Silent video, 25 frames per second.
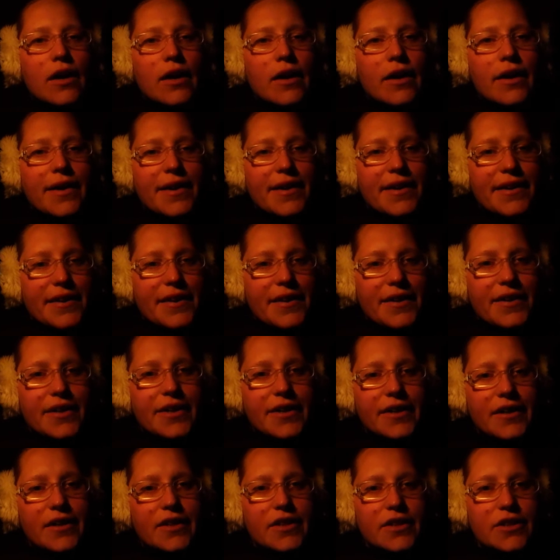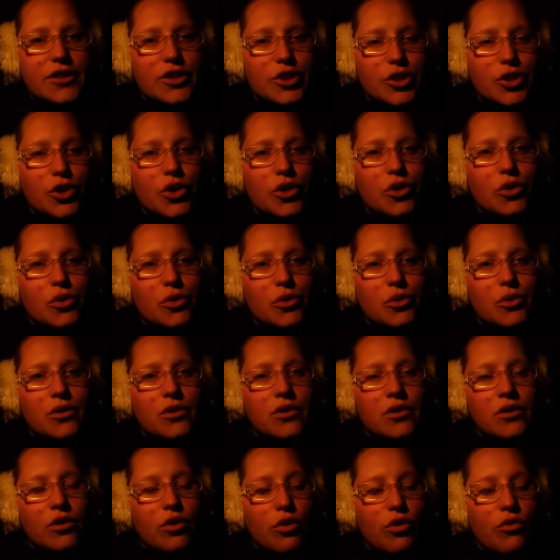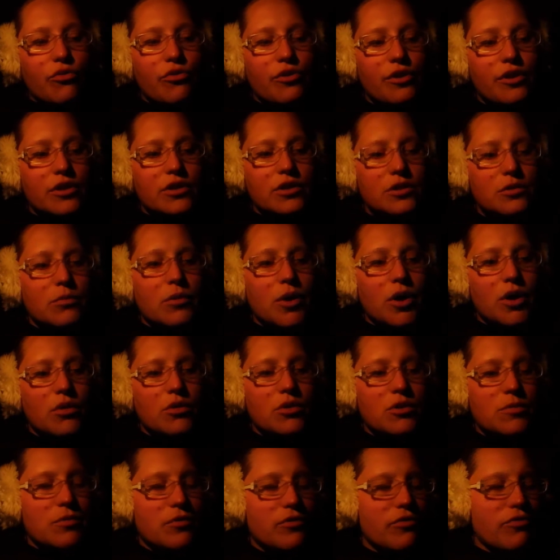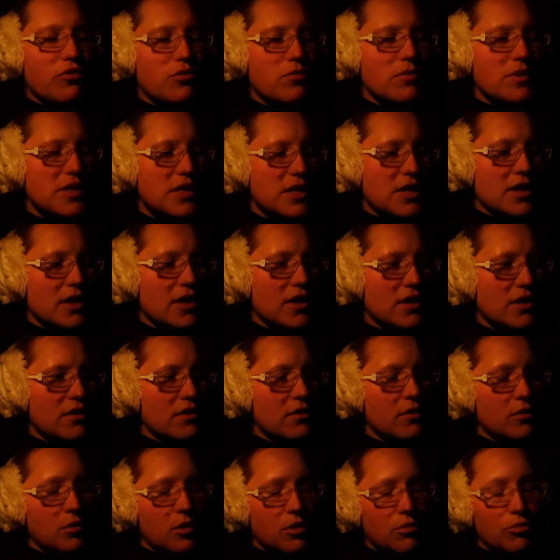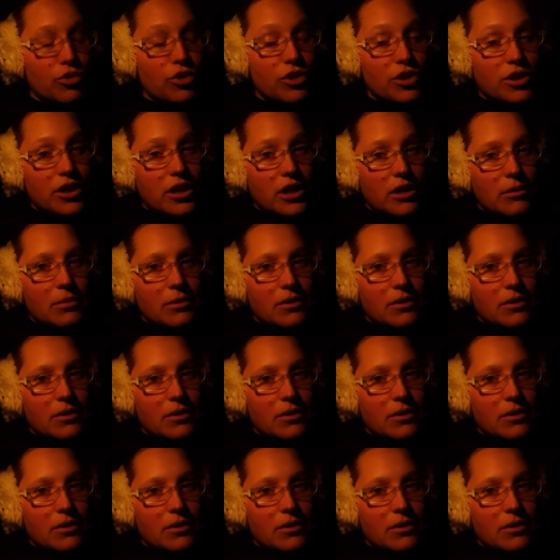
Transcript: and to go over tomorrow's performance again one more time